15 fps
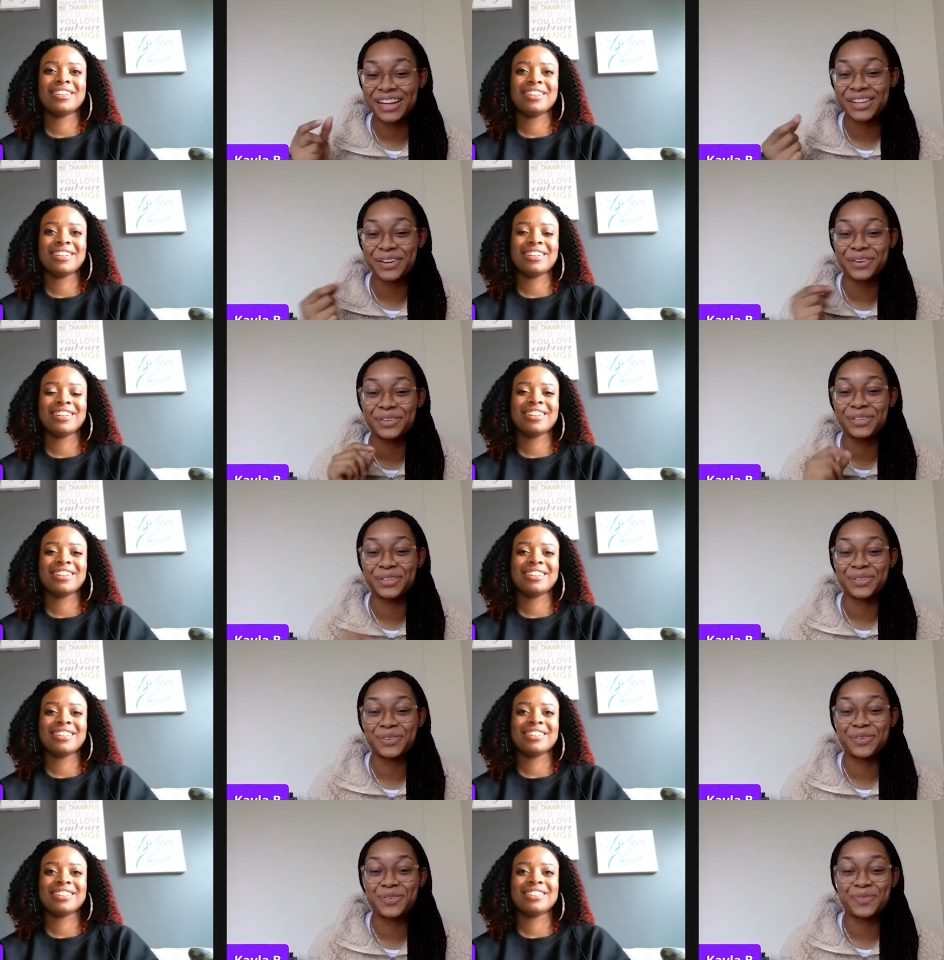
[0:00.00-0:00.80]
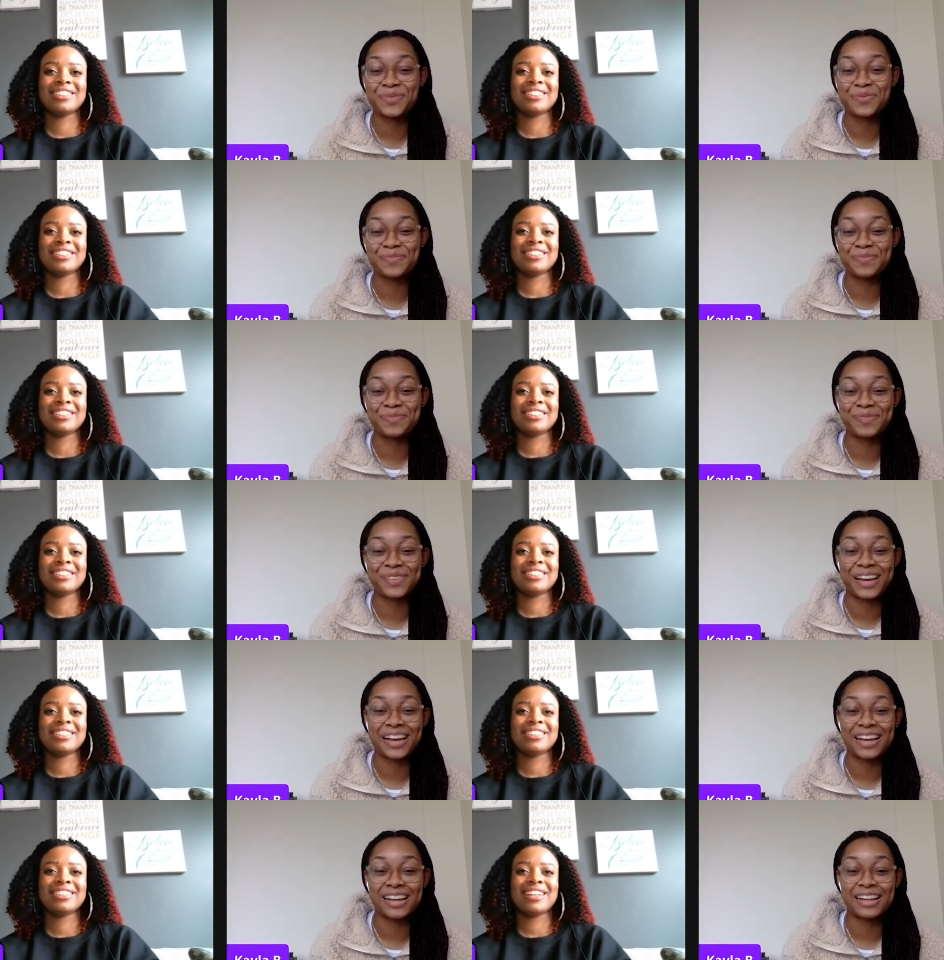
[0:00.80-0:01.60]
Speaker 1: like a little tube,
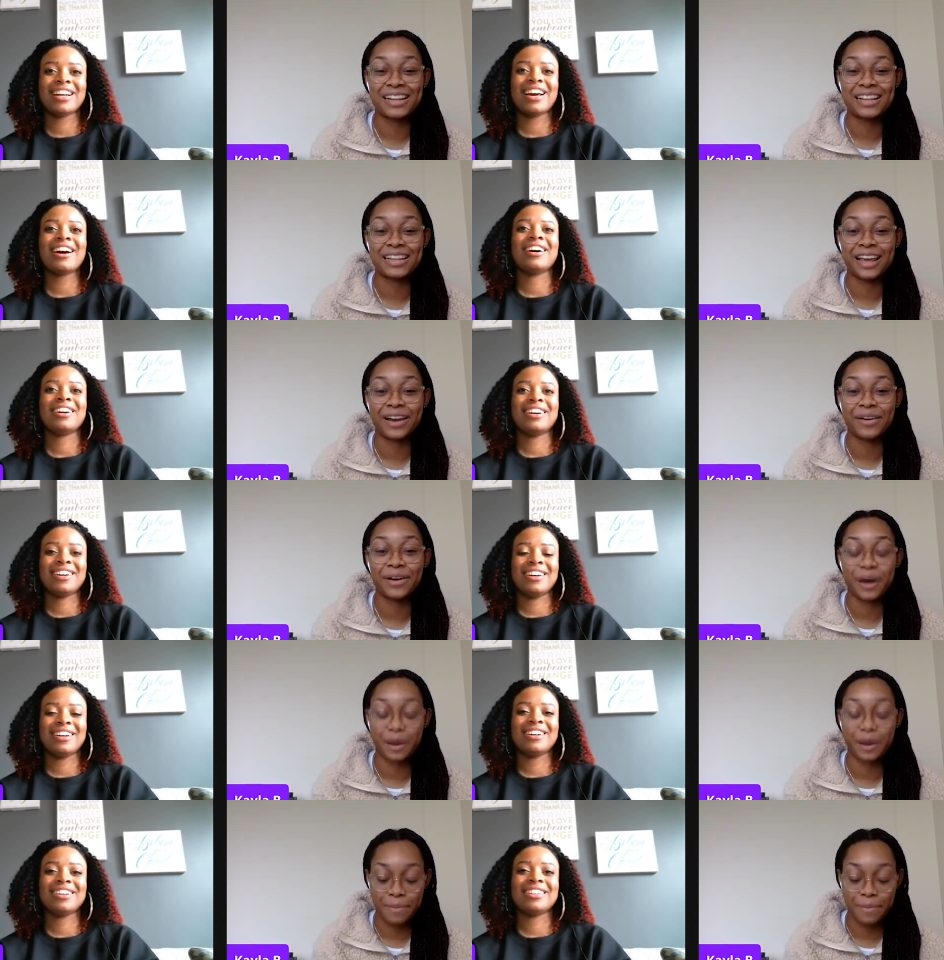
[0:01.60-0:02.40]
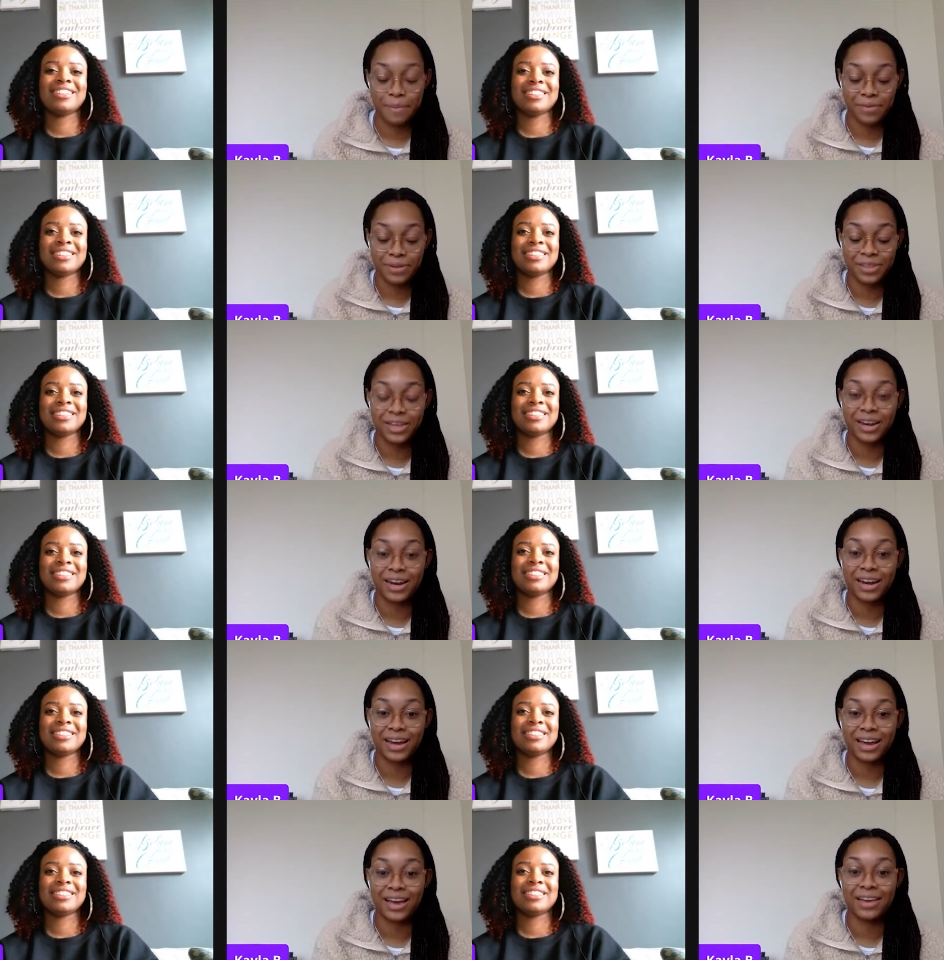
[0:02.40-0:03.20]
and that'll come back within
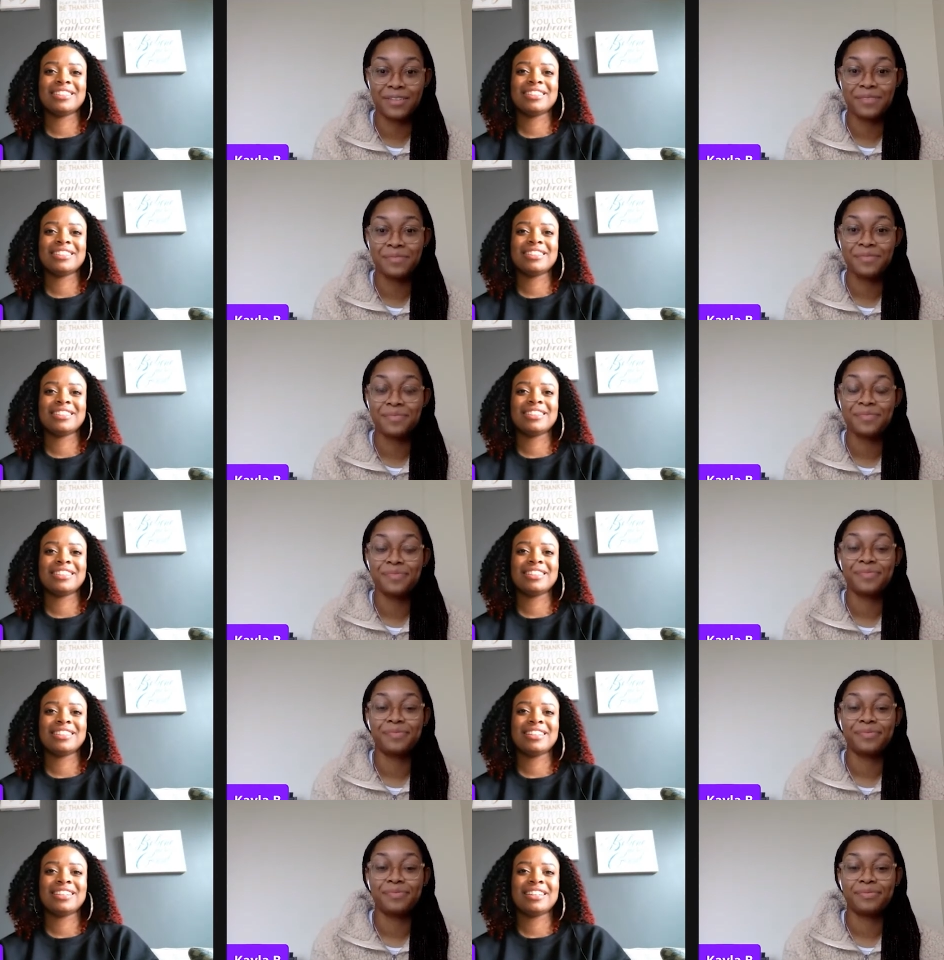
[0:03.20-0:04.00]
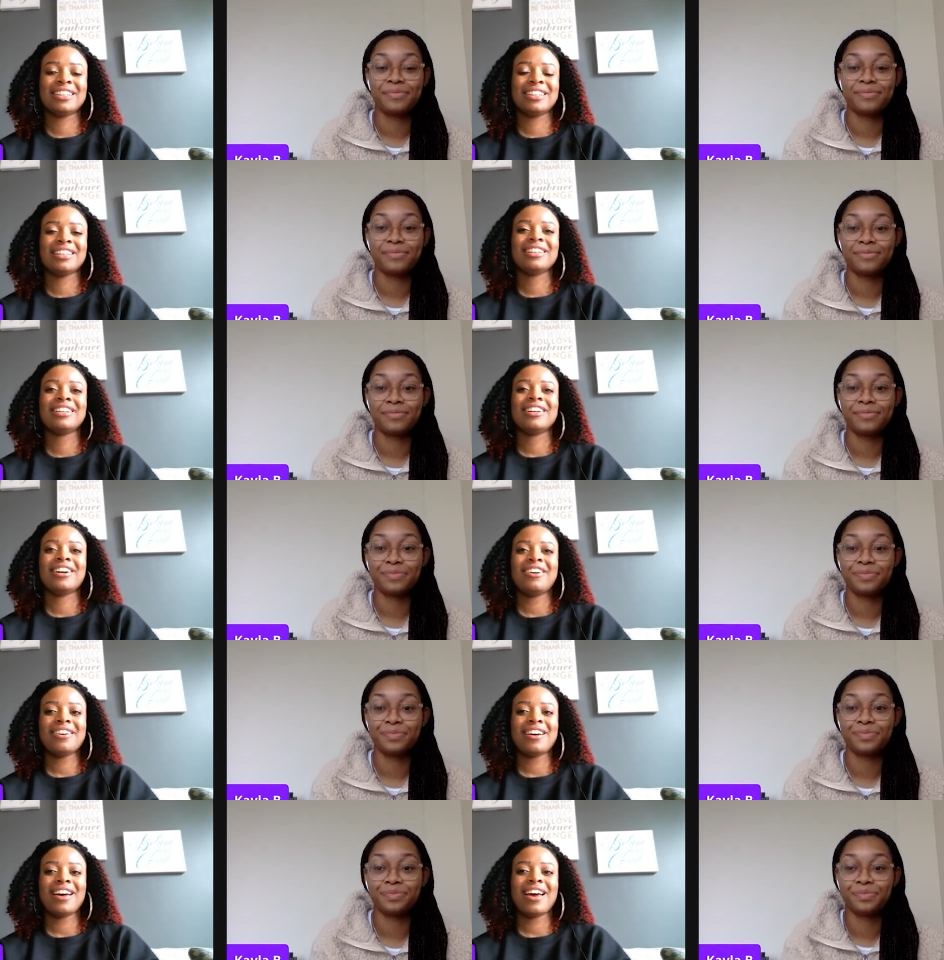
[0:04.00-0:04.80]
a day.
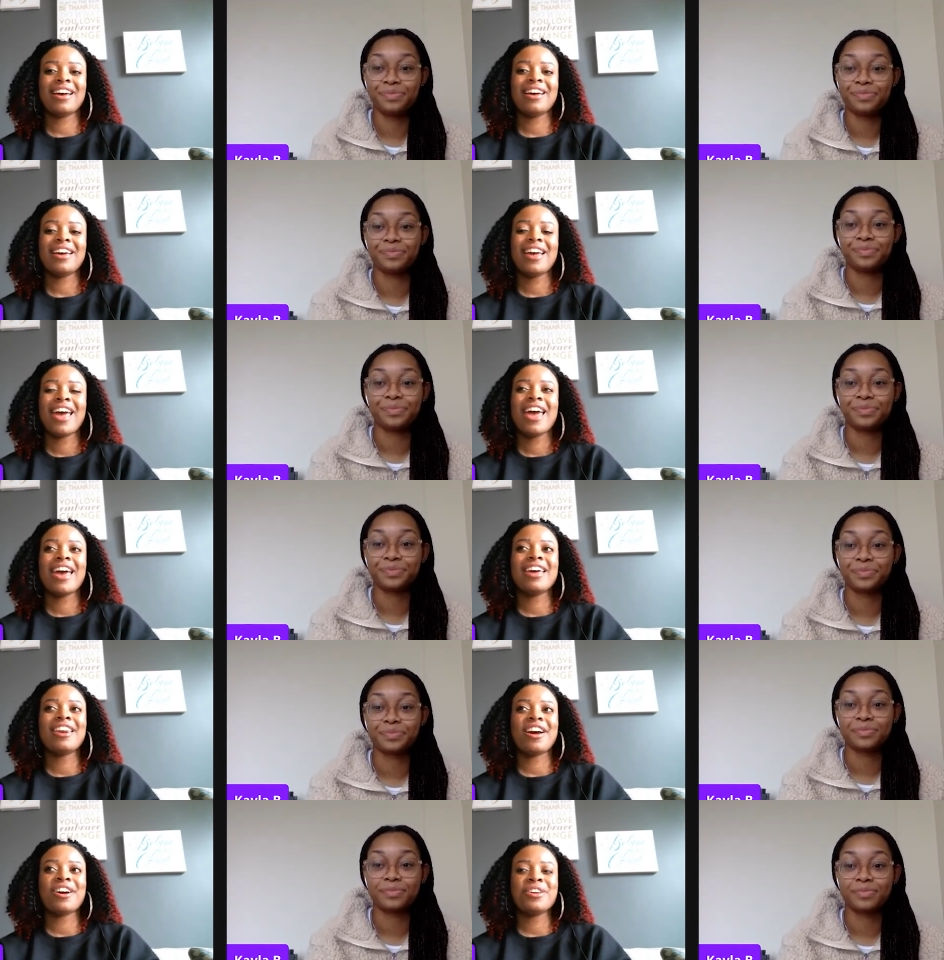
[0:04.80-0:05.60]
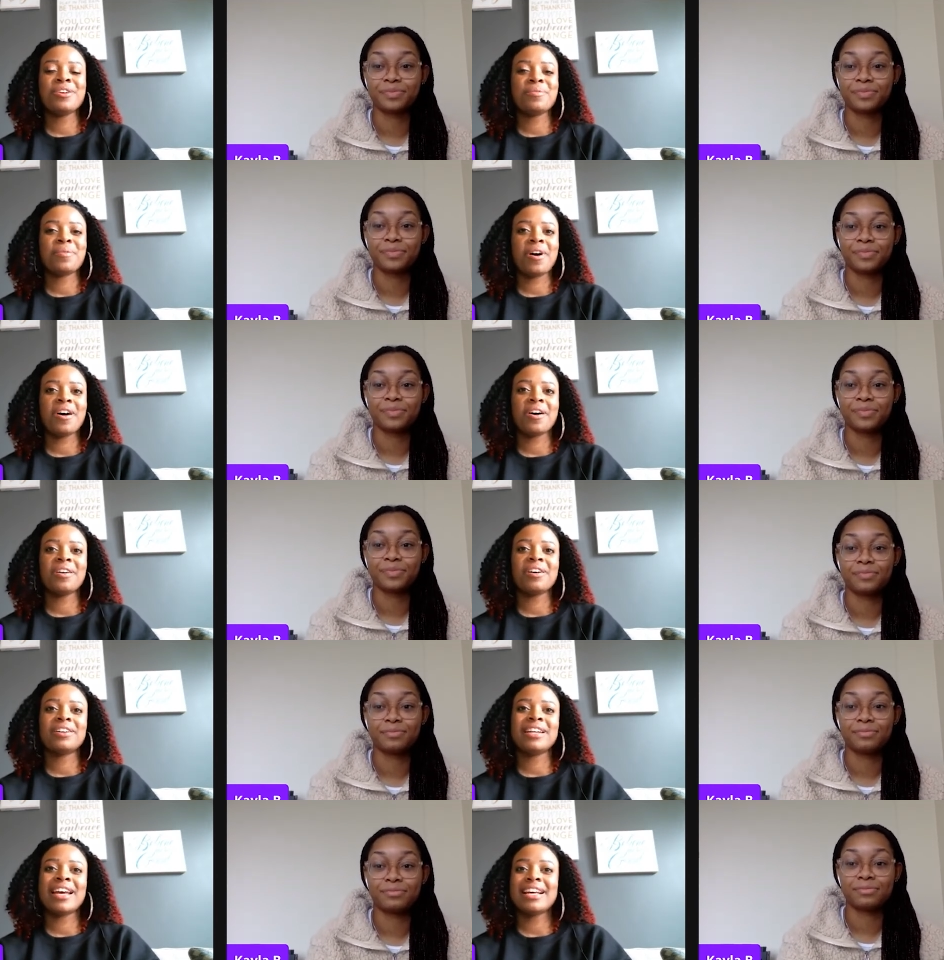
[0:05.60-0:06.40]
Speaker 2: Okay. And are you all
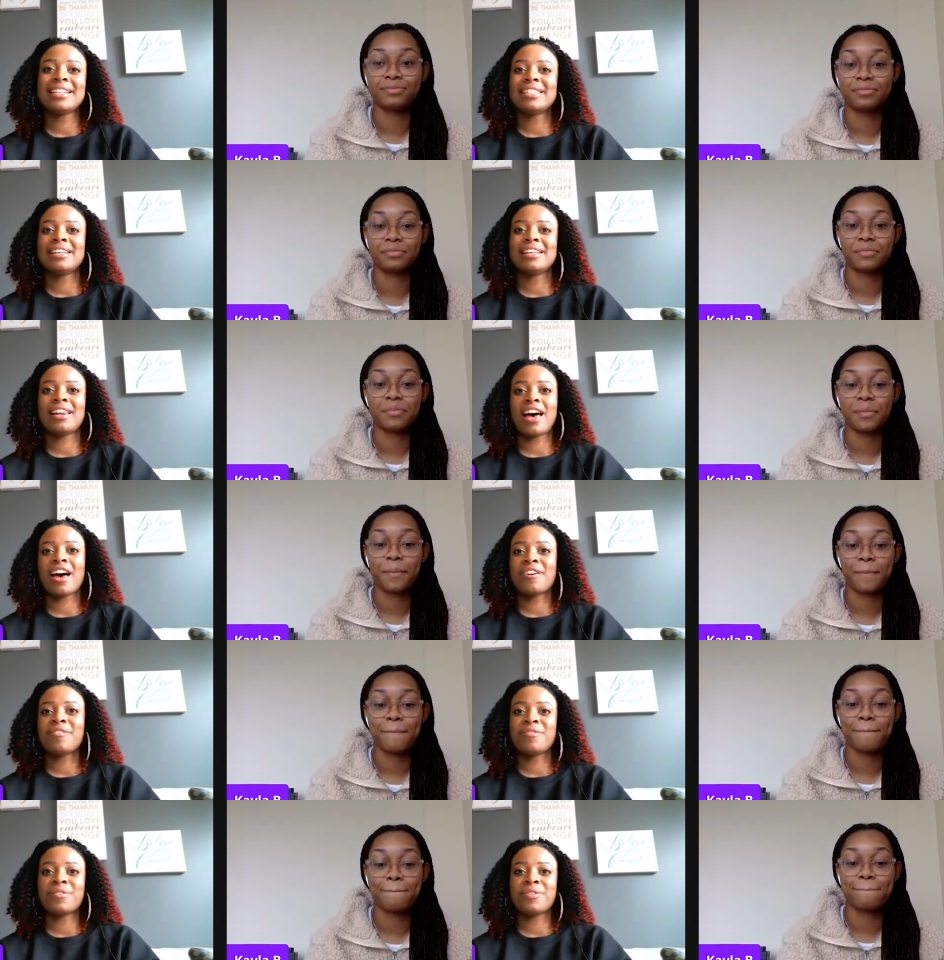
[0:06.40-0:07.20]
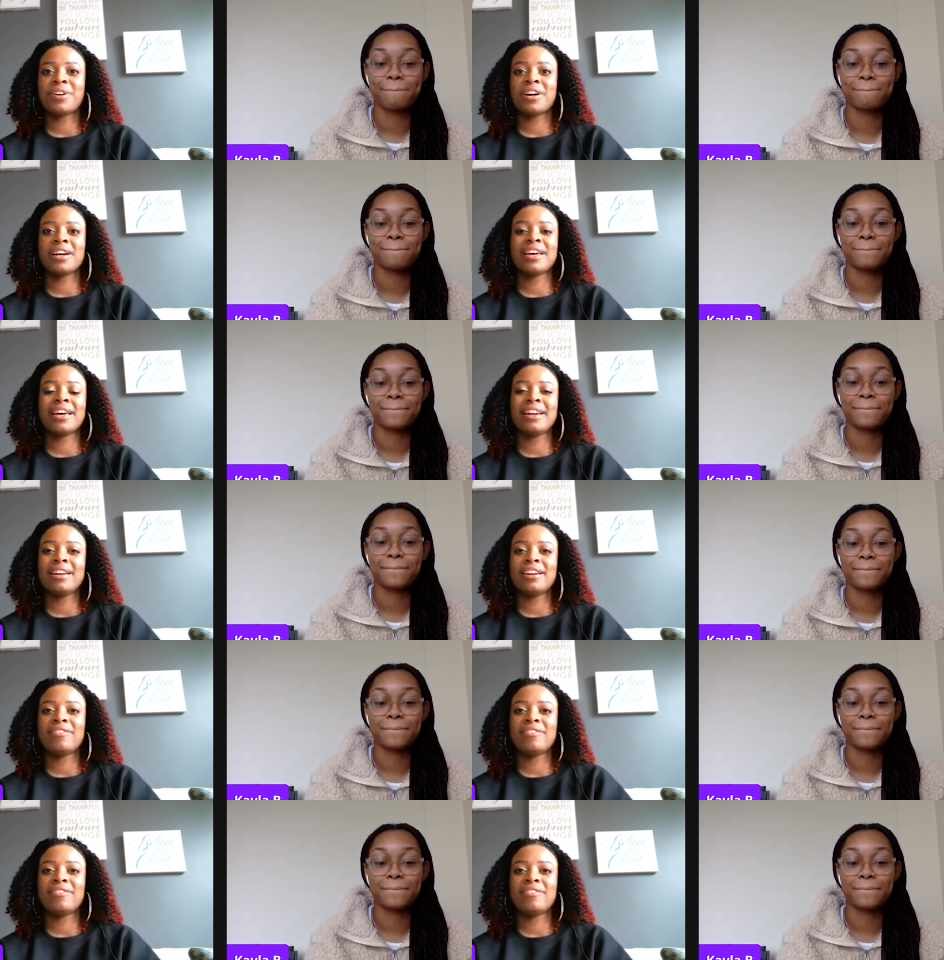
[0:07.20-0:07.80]
next in line for getting a